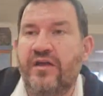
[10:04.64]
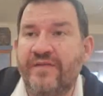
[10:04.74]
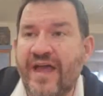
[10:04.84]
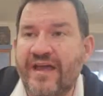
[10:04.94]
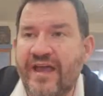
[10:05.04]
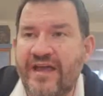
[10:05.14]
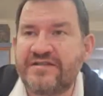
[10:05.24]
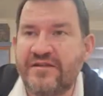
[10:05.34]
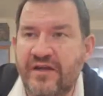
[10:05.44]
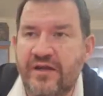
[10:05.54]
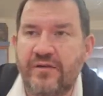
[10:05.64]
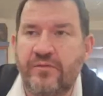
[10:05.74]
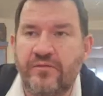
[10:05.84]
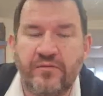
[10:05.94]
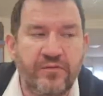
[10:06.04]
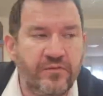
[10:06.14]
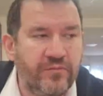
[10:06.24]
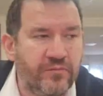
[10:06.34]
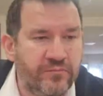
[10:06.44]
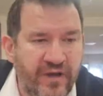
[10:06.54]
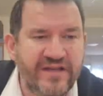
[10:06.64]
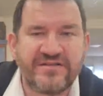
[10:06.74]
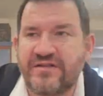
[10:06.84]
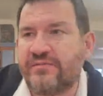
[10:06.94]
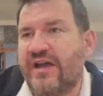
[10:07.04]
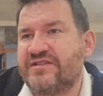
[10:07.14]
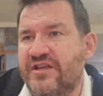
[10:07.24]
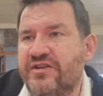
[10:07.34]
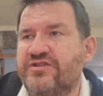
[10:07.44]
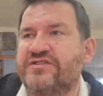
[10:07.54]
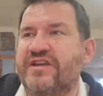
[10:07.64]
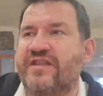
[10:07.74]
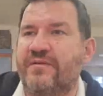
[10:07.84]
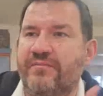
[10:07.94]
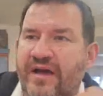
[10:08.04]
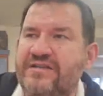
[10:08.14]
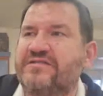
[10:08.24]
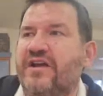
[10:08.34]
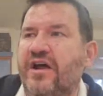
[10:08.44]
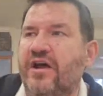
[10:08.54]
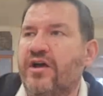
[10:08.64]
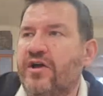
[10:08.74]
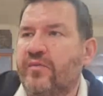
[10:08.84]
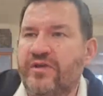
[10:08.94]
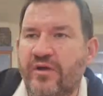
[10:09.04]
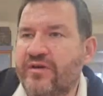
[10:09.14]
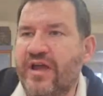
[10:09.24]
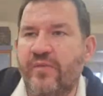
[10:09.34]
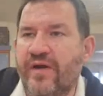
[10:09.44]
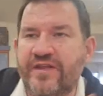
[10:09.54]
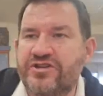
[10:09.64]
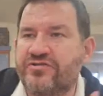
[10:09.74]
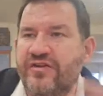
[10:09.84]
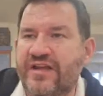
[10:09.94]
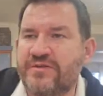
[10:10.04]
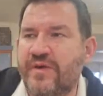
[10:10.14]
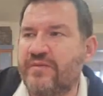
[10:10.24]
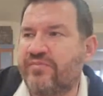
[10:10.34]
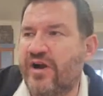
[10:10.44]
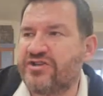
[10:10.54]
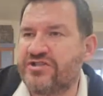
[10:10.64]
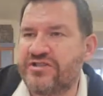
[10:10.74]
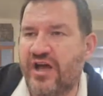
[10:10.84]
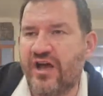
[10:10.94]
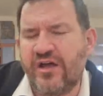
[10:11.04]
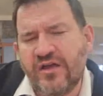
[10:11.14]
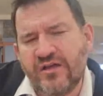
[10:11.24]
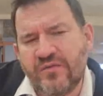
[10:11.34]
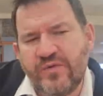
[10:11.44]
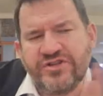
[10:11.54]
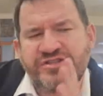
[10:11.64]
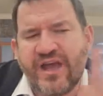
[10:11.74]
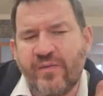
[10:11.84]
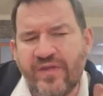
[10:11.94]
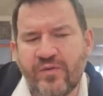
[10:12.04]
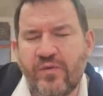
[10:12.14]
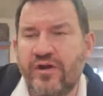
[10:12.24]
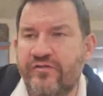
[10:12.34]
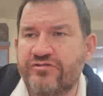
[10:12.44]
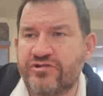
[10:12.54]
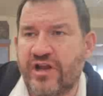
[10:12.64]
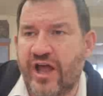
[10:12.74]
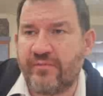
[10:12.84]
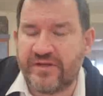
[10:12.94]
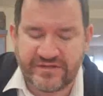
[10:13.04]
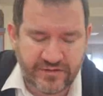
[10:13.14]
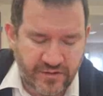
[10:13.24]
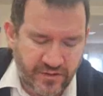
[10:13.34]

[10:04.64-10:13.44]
In that case, Maisa to Maisa. You just said that Maisa, we don't care where the tree is, where the branches are. We just care where the wall of Yerushalayim is.